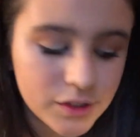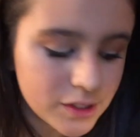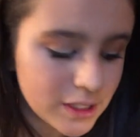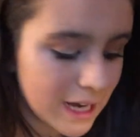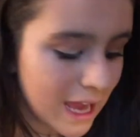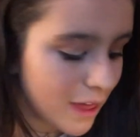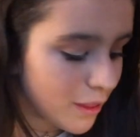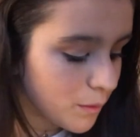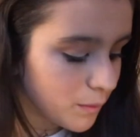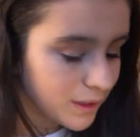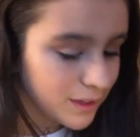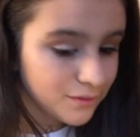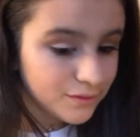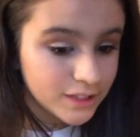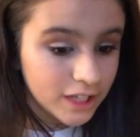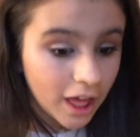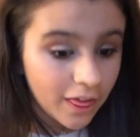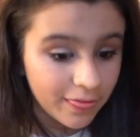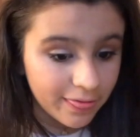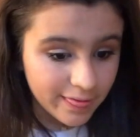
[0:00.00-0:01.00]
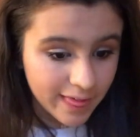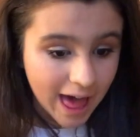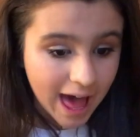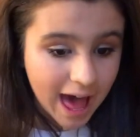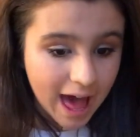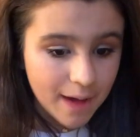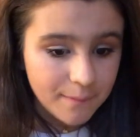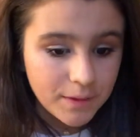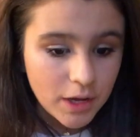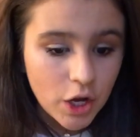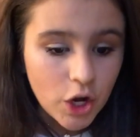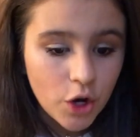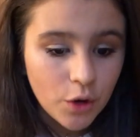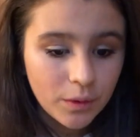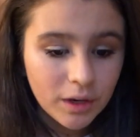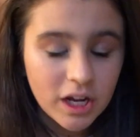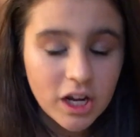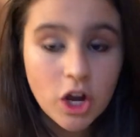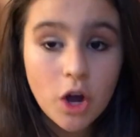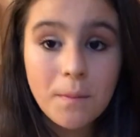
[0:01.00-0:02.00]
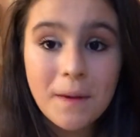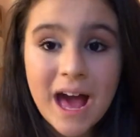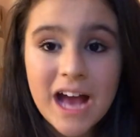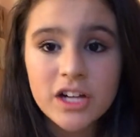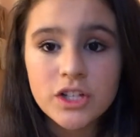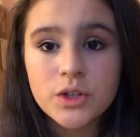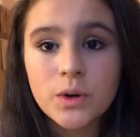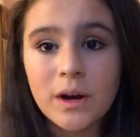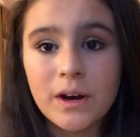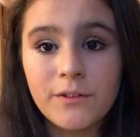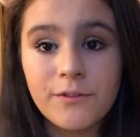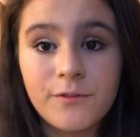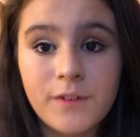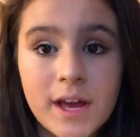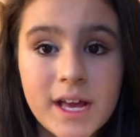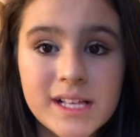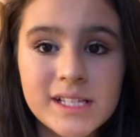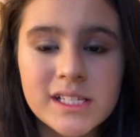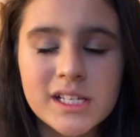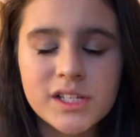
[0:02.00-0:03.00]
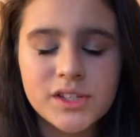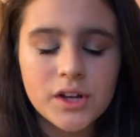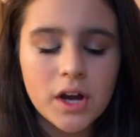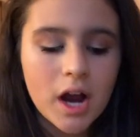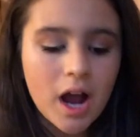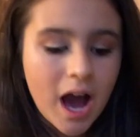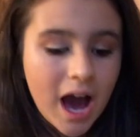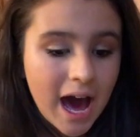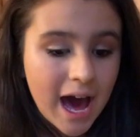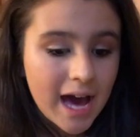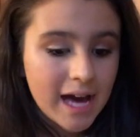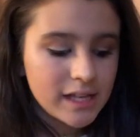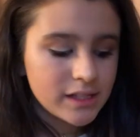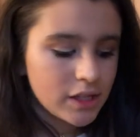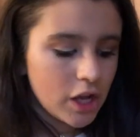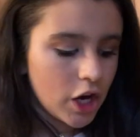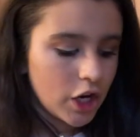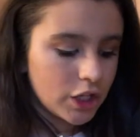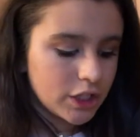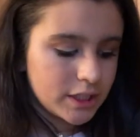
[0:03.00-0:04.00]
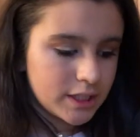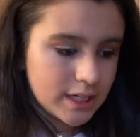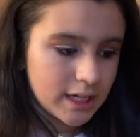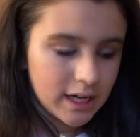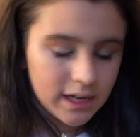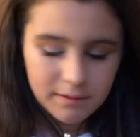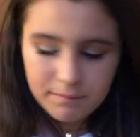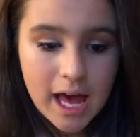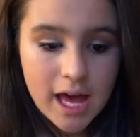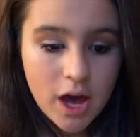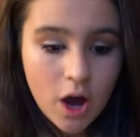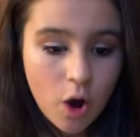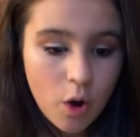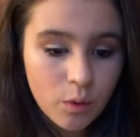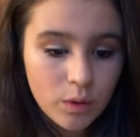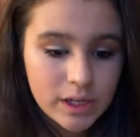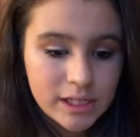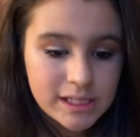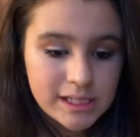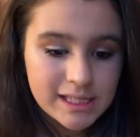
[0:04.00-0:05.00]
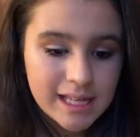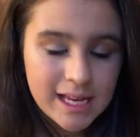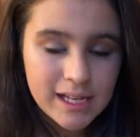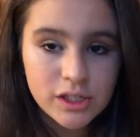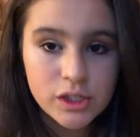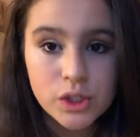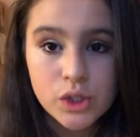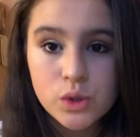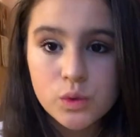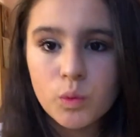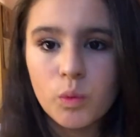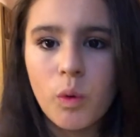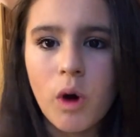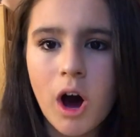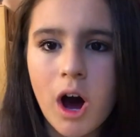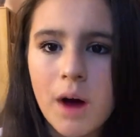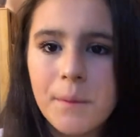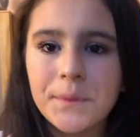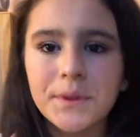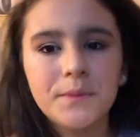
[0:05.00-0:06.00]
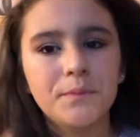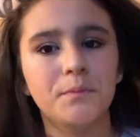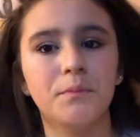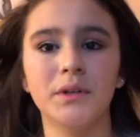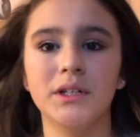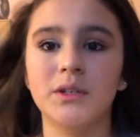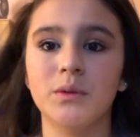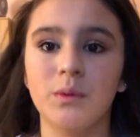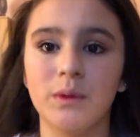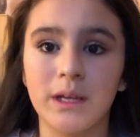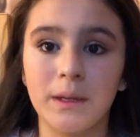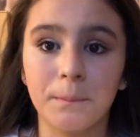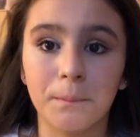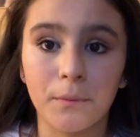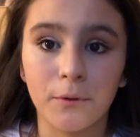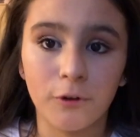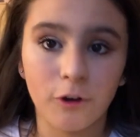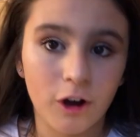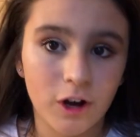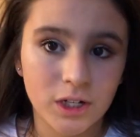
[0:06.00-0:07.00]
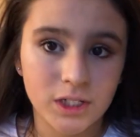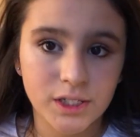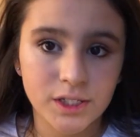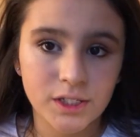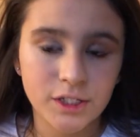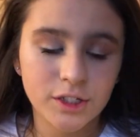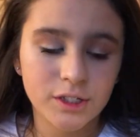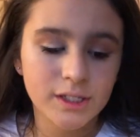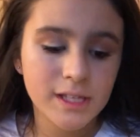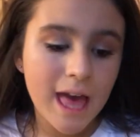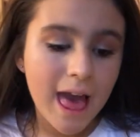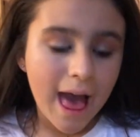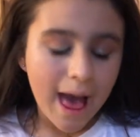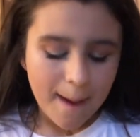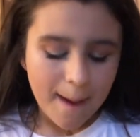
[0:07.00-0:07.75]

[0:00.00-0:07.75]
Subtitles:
So now that we've done that, we're gonna go back to our face because our eyes are done. I always like swapped between bronzers,